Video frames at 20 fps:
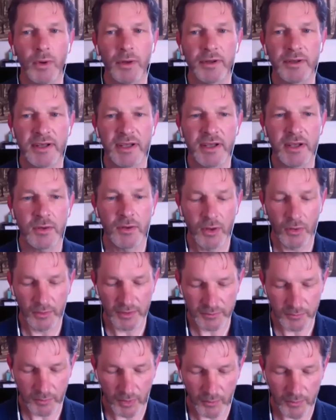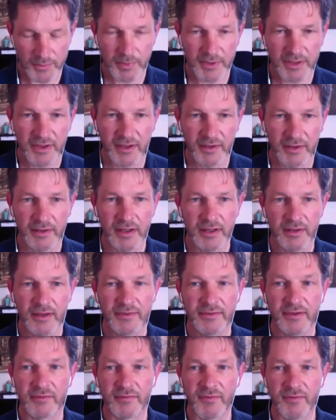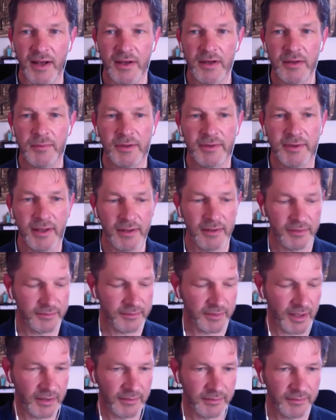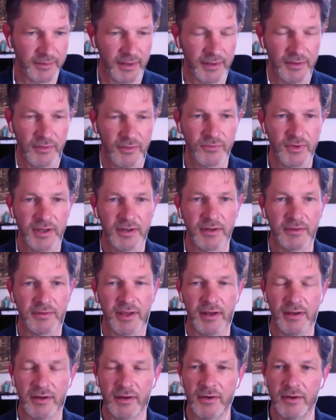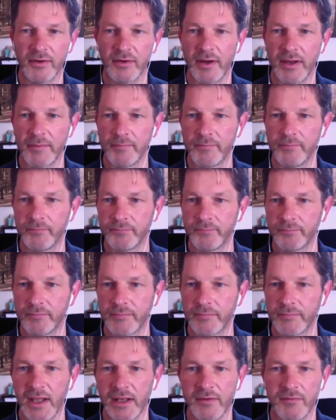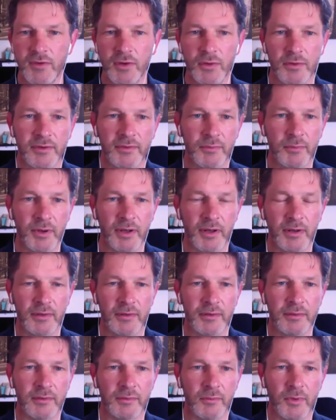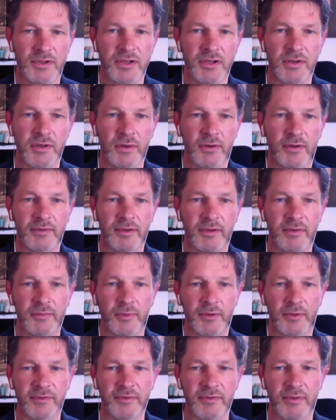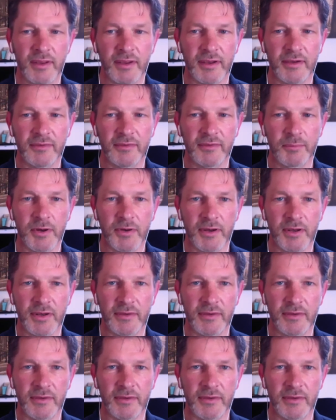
do you notice what would be is this valuable? Tell your reader, tell the viewers what you notice. What's the experience?